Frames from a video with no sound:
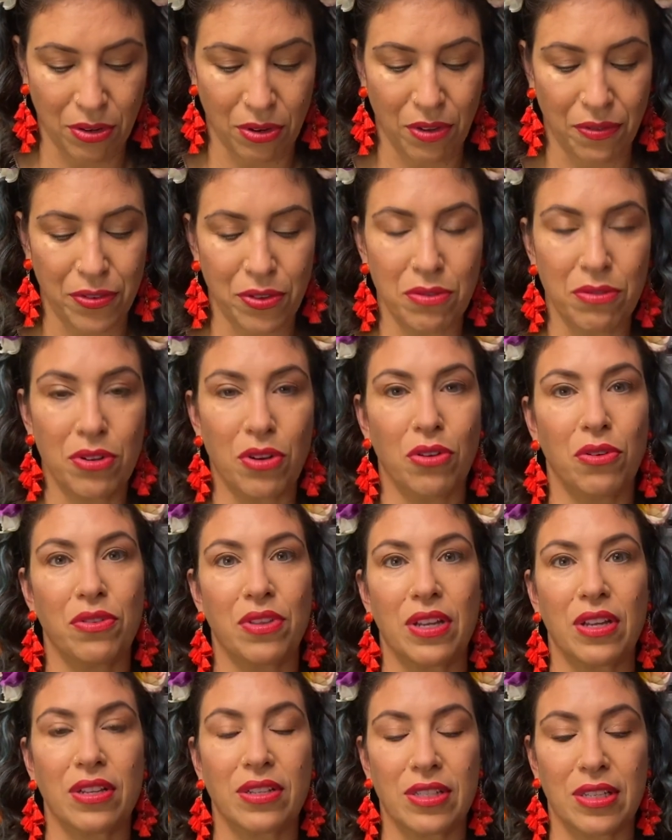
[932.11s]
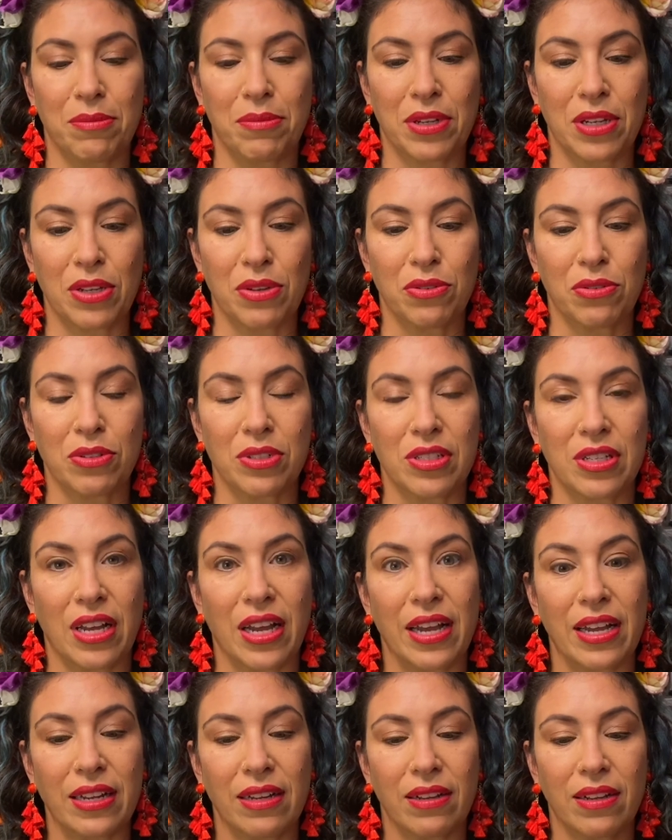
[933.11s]
if you know that somebody who's
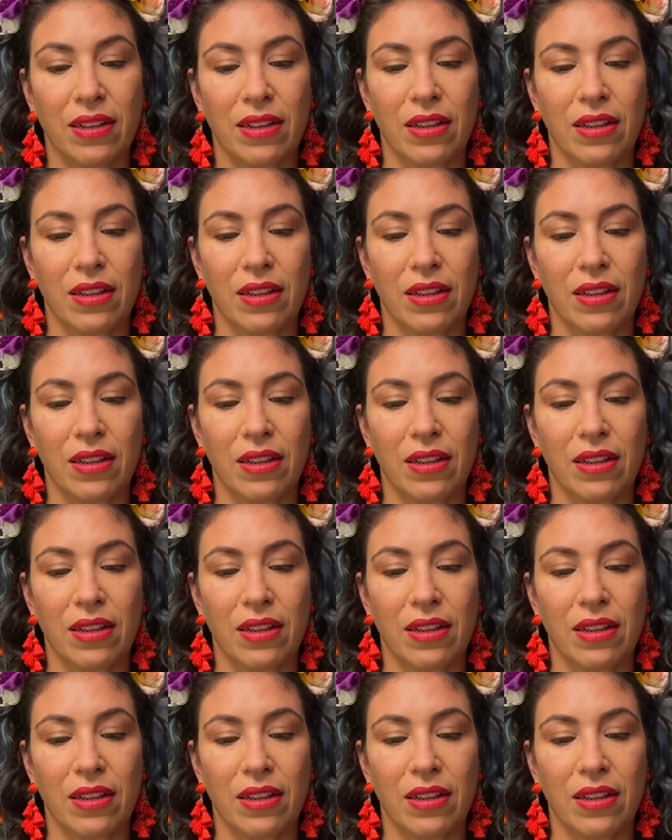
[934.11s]
died